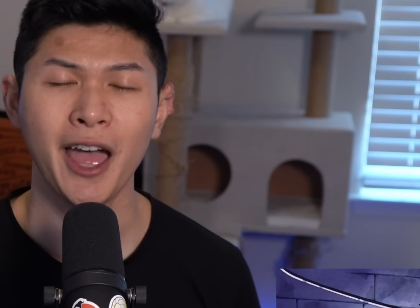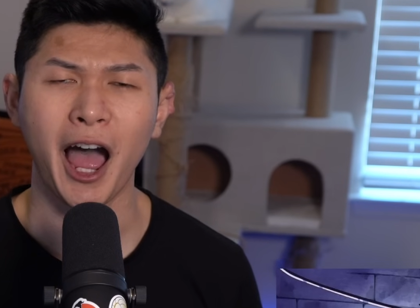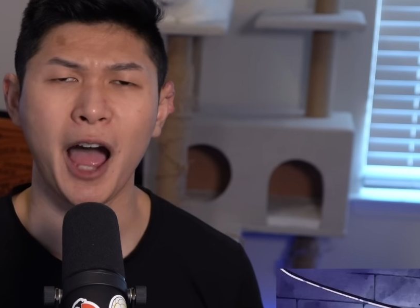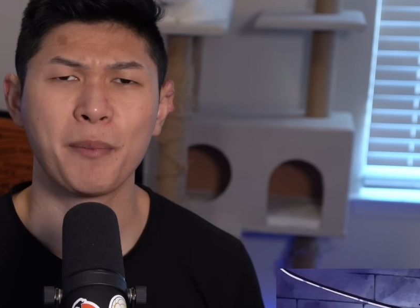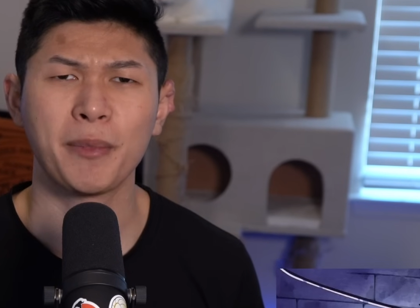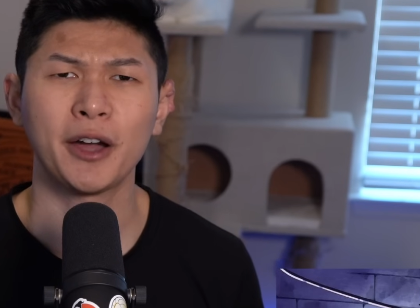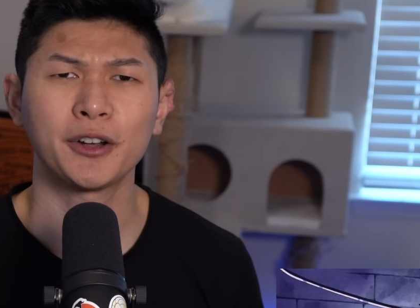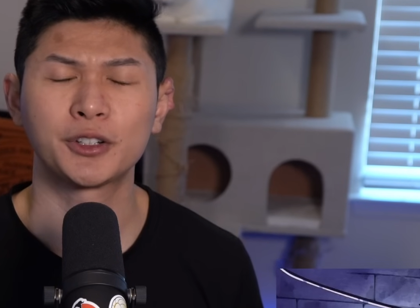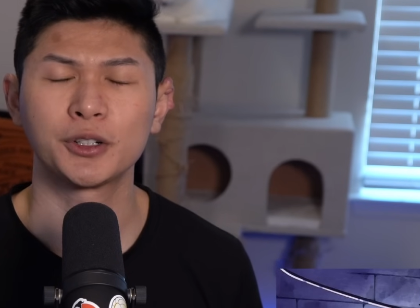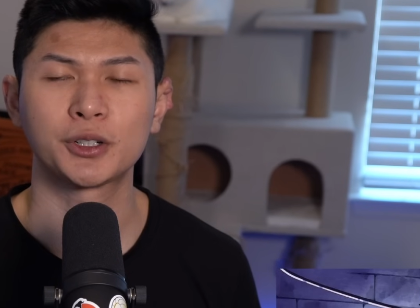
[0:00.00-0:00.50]

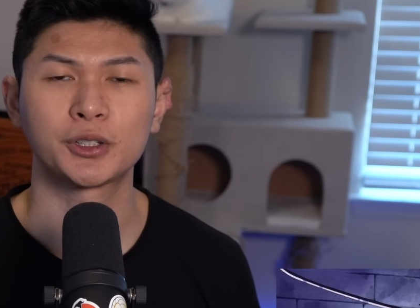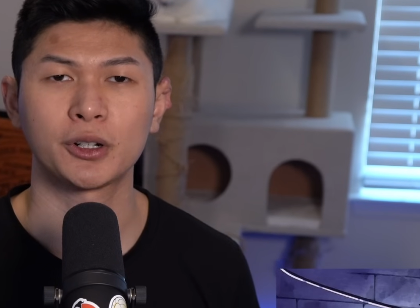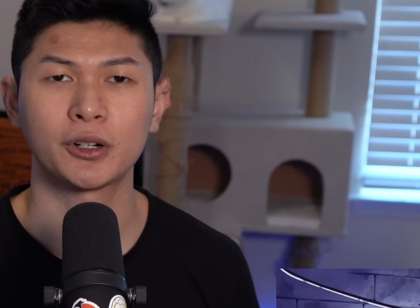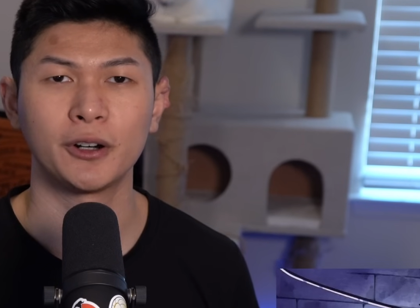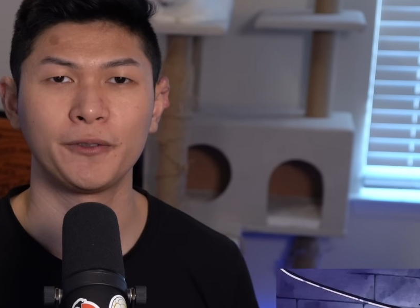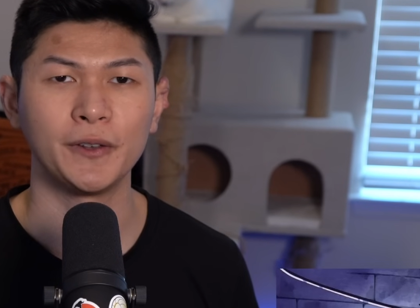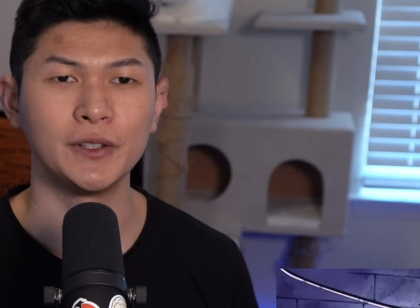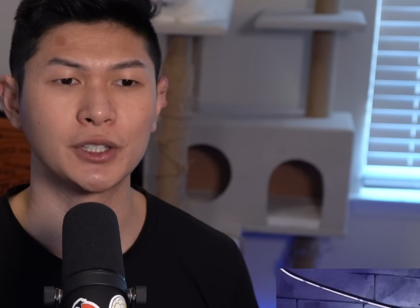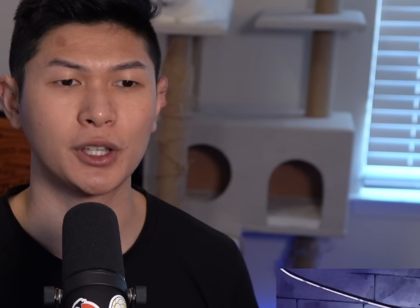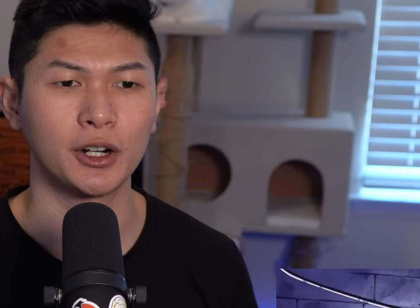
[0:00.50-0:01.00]
I'm not too sure
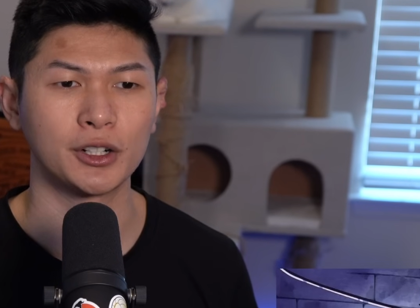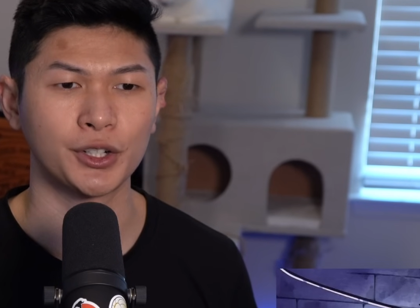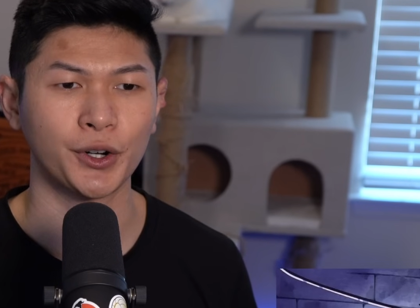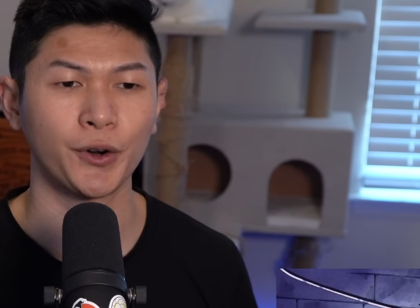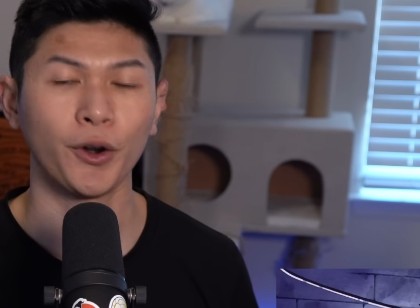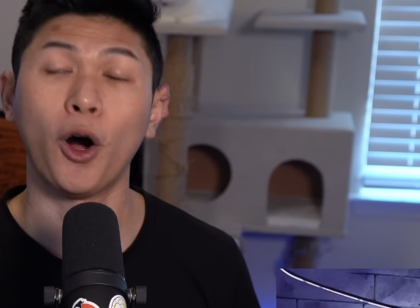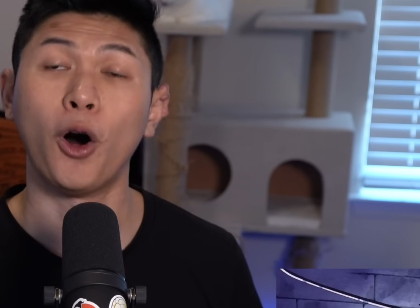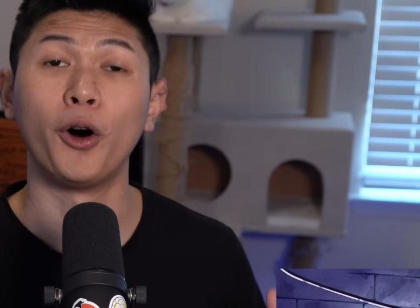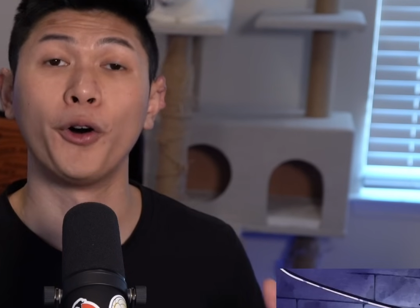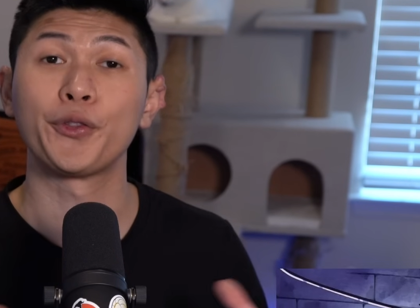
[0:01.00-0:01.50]
if he's going to
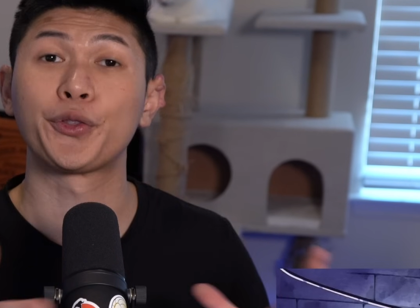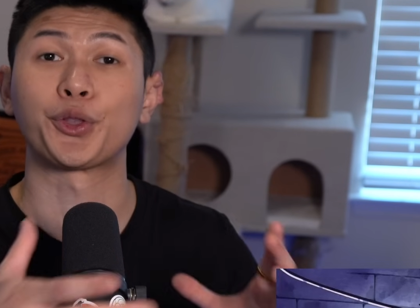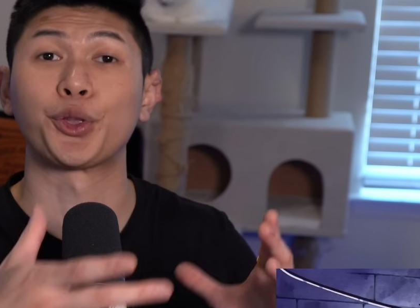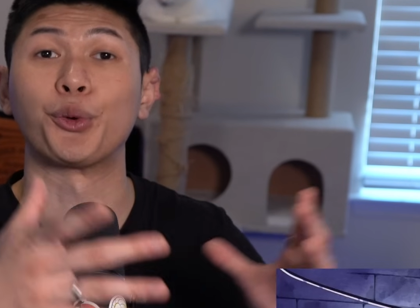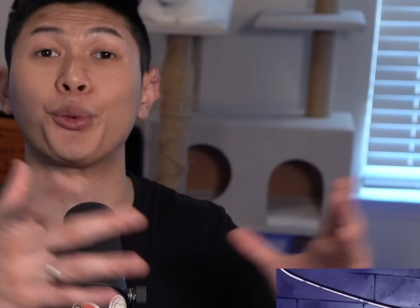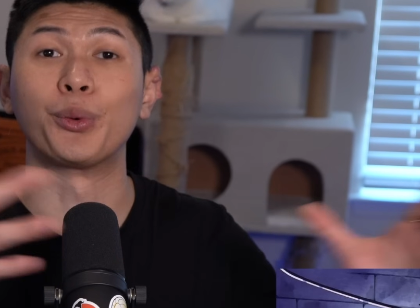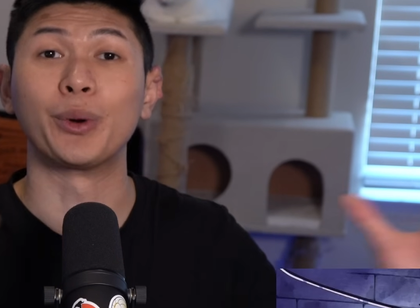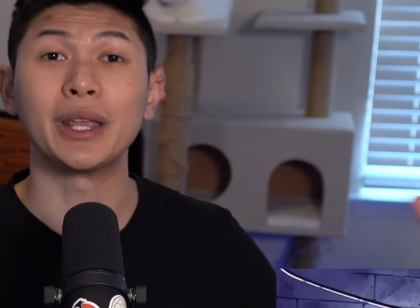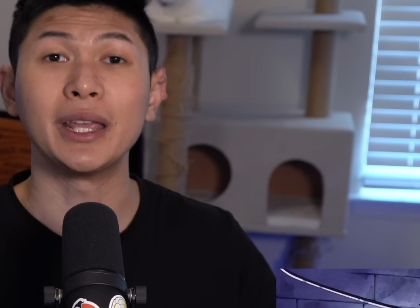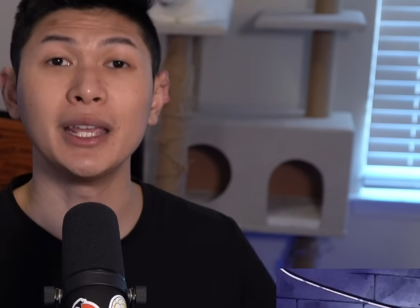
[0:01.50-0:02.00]
turn all
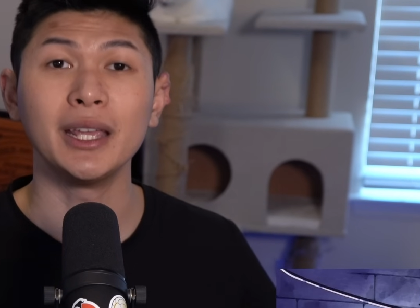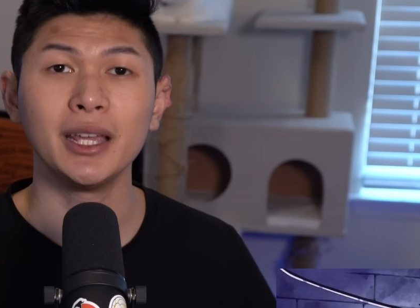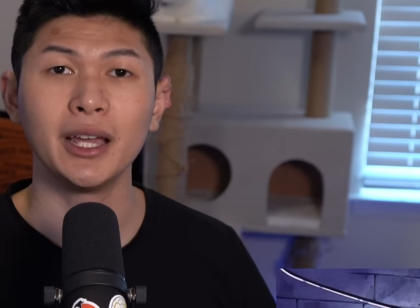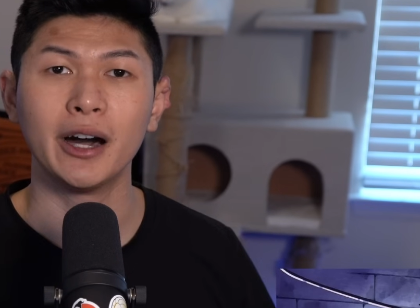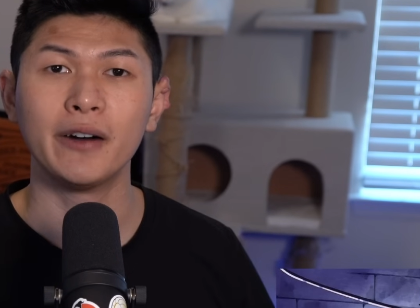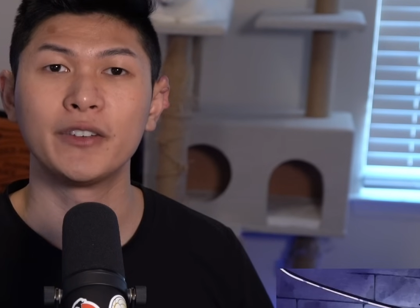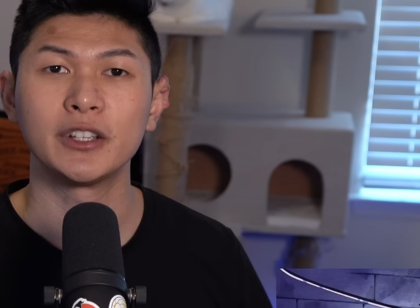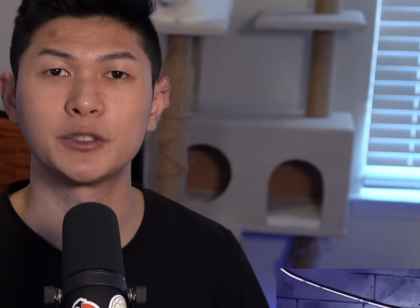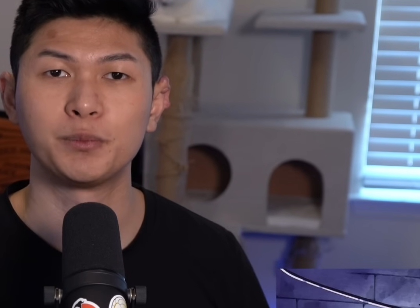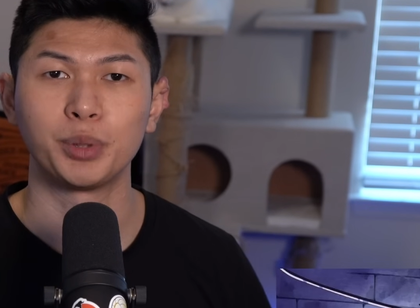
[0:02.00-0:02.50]
3
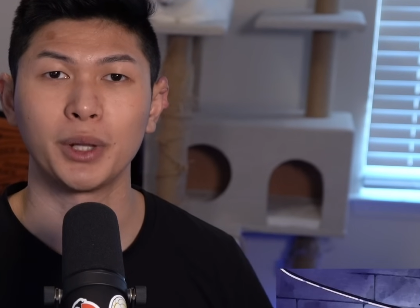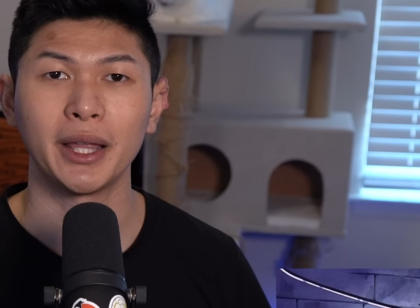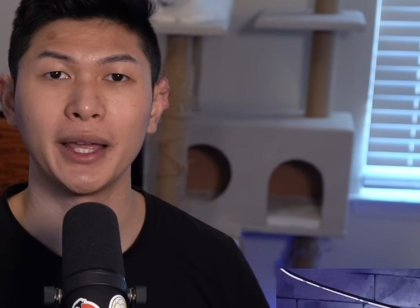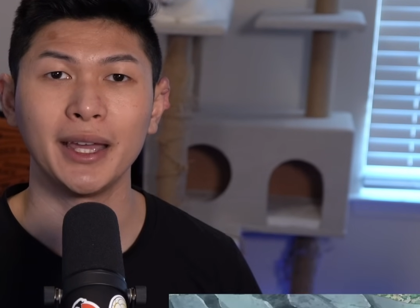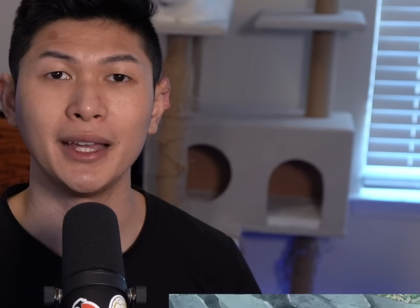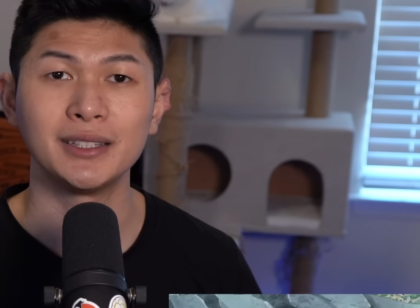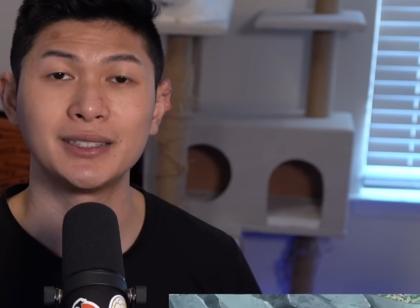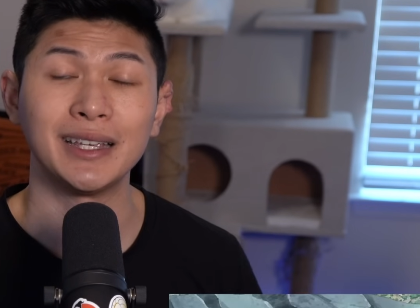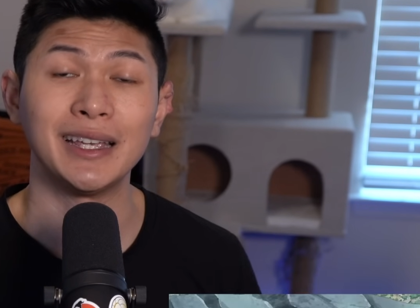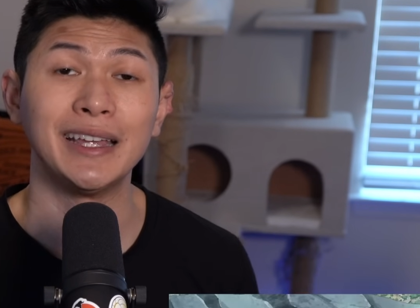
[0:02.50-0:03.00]
of his
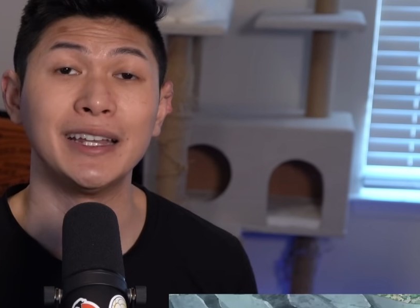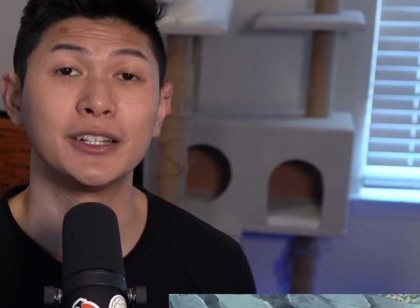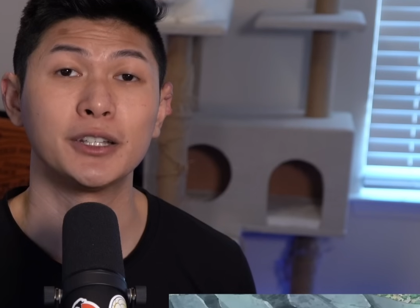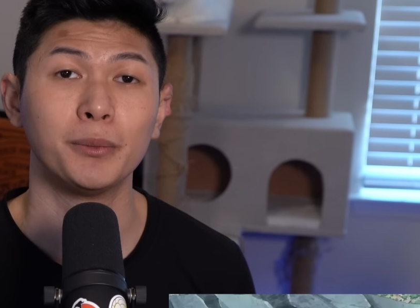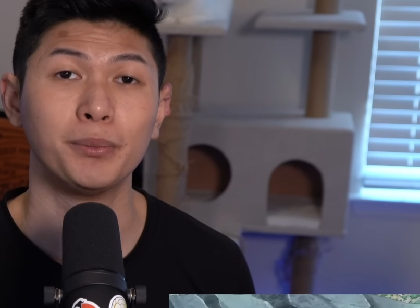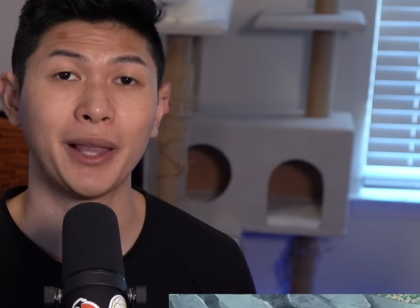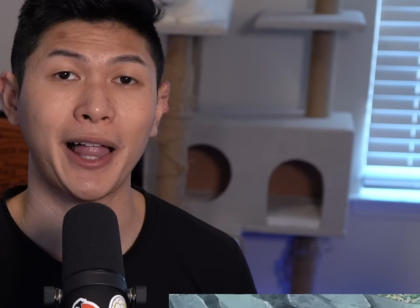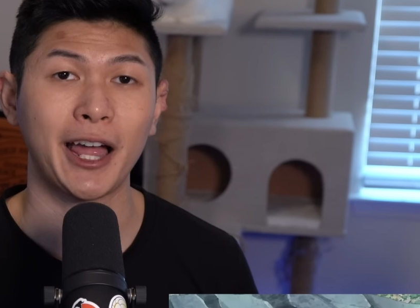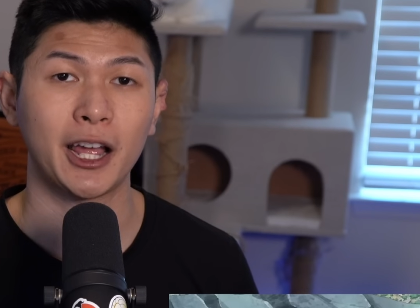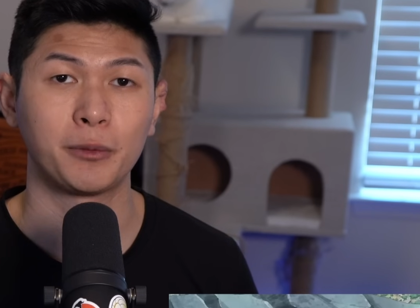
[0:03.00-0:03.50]
blades into
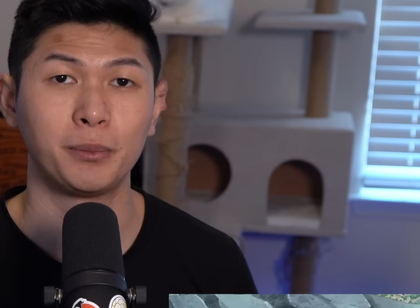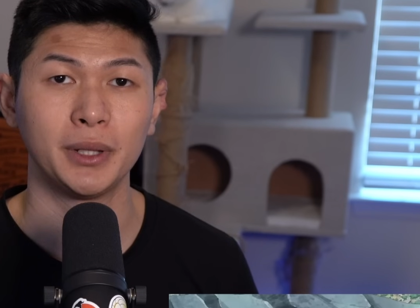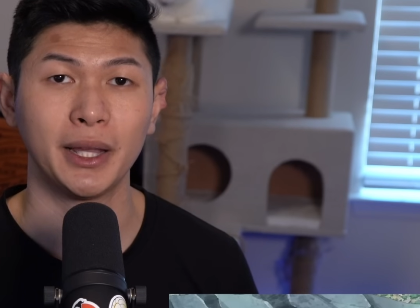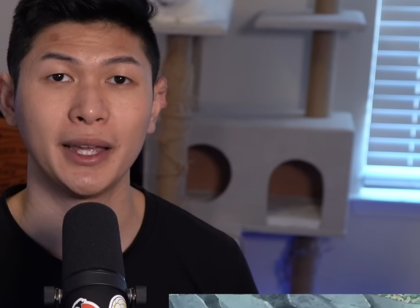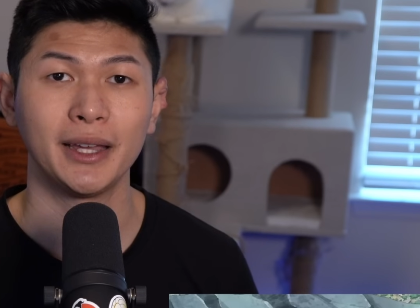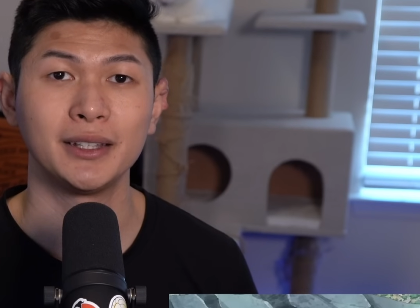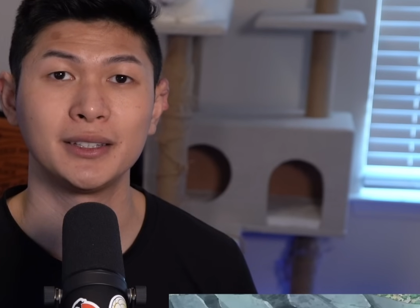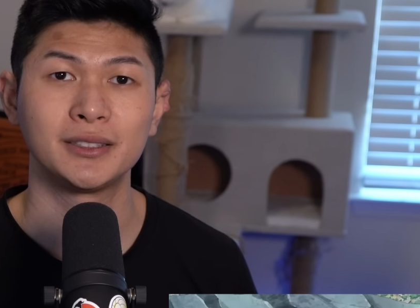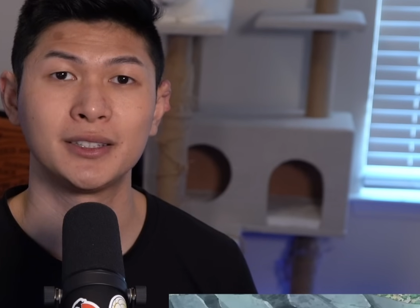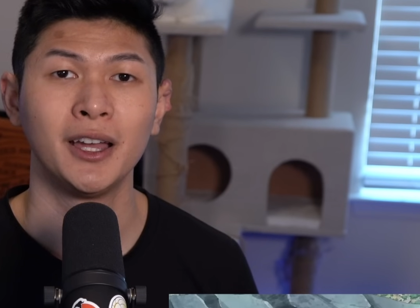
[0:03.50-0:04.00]
black
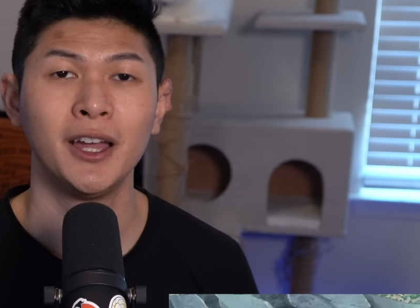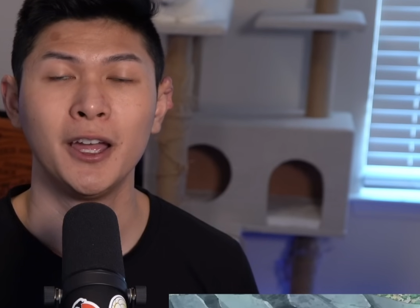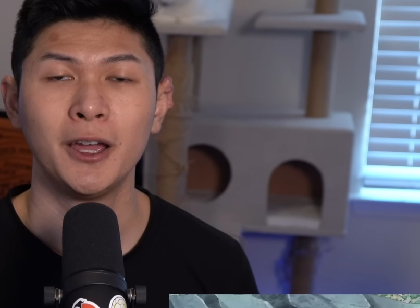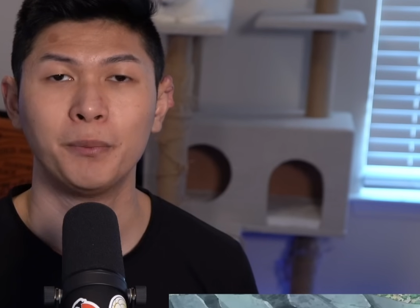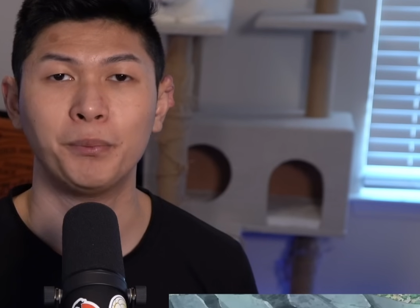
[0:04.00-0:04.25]
blades,